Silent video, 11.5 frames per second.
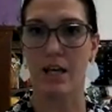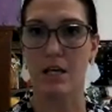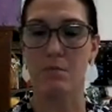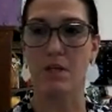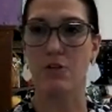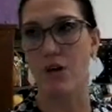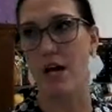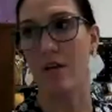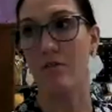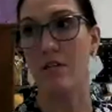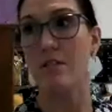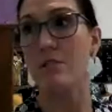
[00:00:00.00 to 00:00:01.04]
keeping track
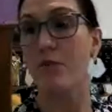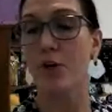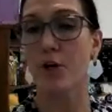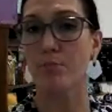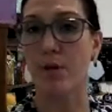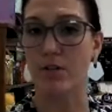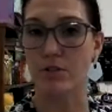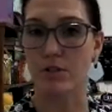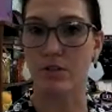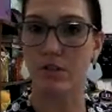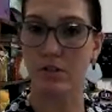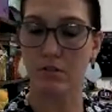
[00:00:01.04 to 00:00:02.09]
of this for your
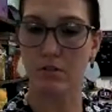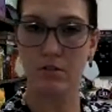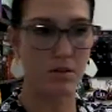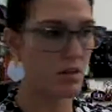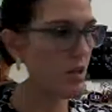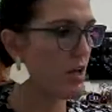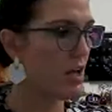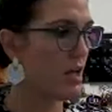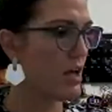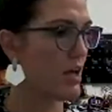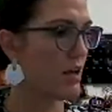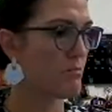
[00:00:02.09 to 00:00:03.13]
personal
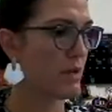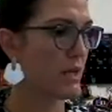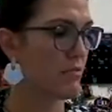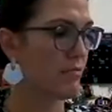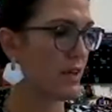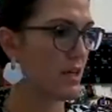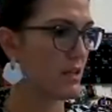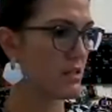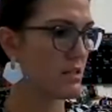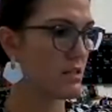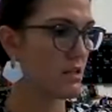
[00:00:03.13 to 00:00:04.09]
benefit.